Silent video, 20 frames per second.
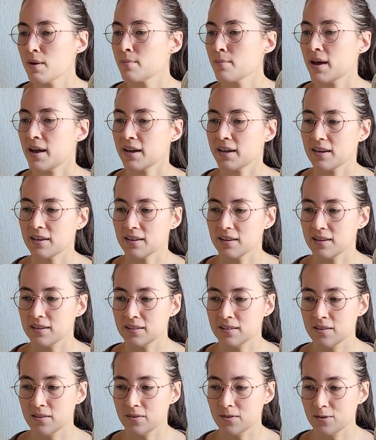back
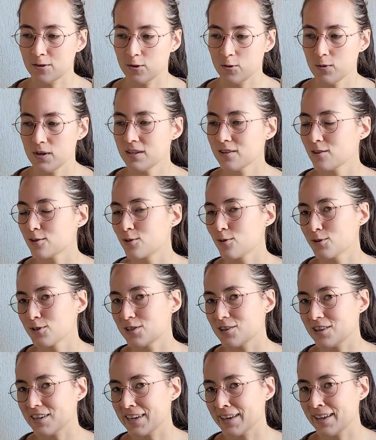and doing the
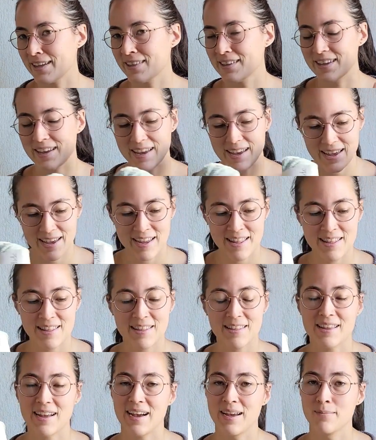Tolsta again,
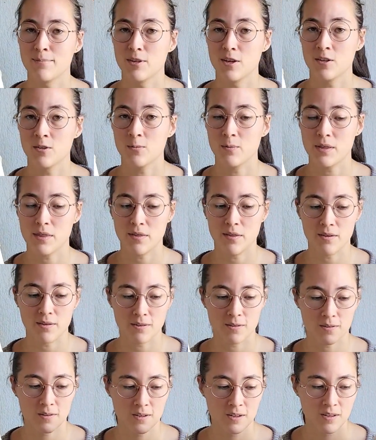and I'm done with the
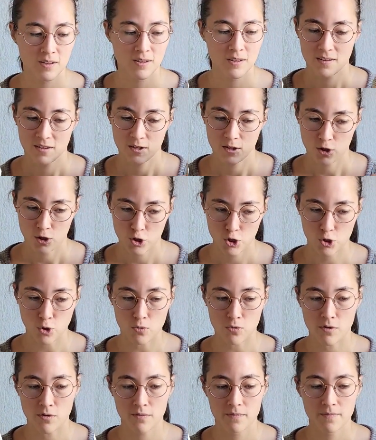
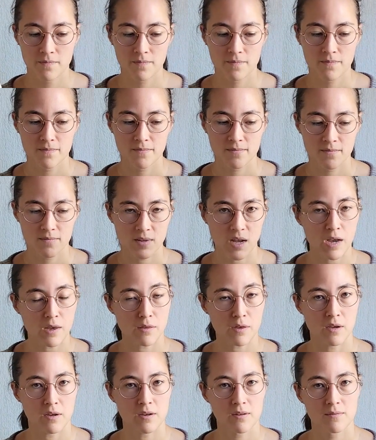shawl, I
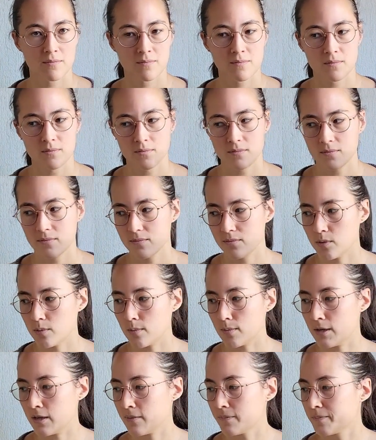think.
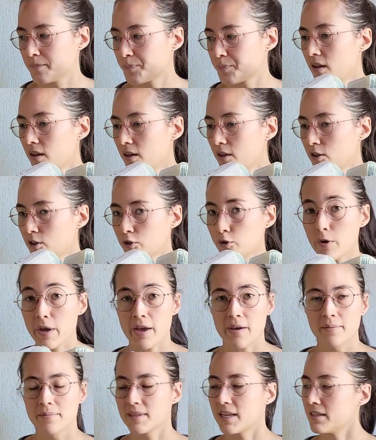Probably. So yeah,
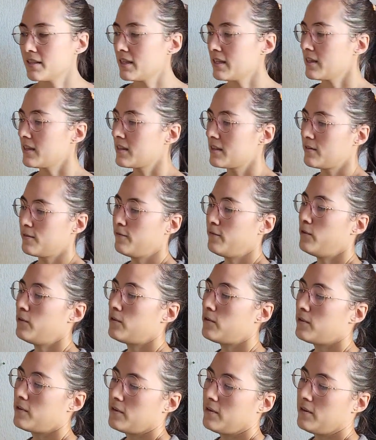that's it
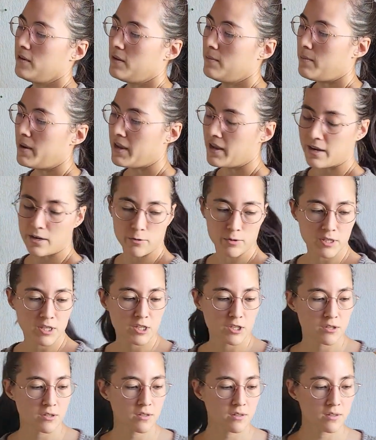for my
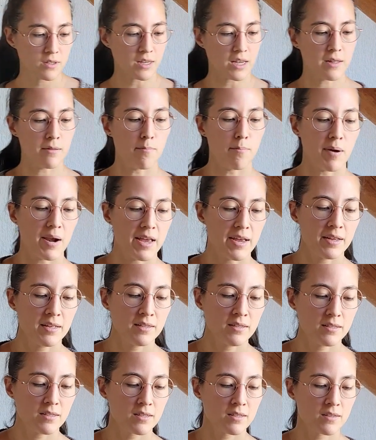acquisitions and
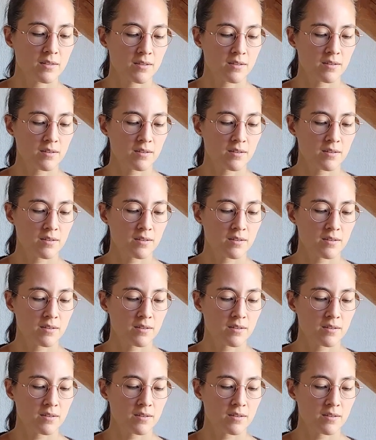plans.